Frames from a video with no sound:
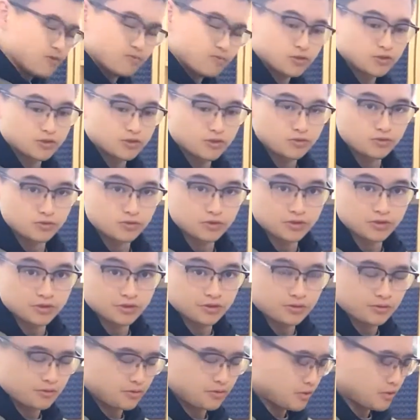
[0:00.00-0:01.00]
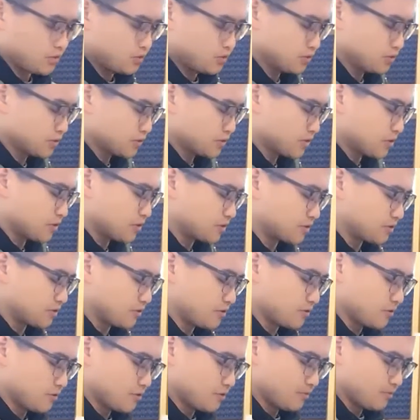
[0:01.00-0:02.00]
useless. Because as
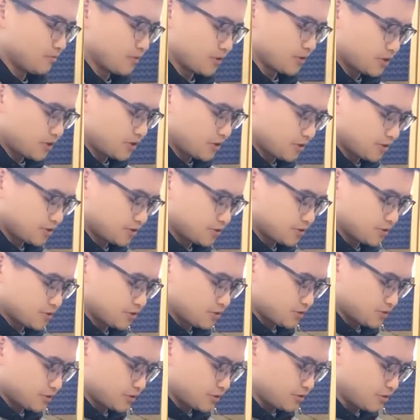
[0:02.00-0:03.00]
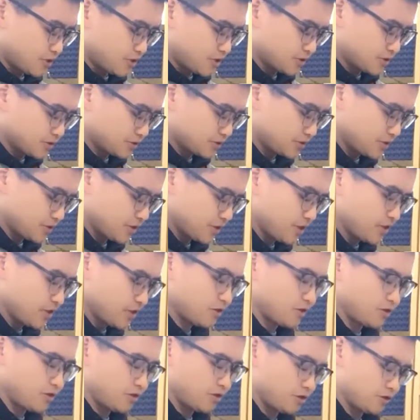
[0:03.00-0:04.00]
you can see here,
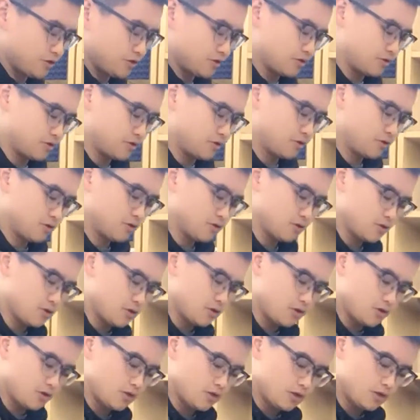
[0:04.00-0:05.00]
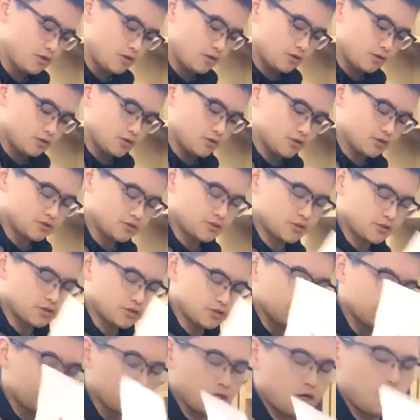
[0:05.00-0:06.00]
this is how it looks before
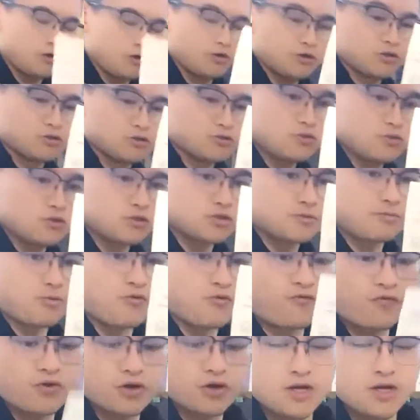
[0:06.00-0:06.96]
cut. It's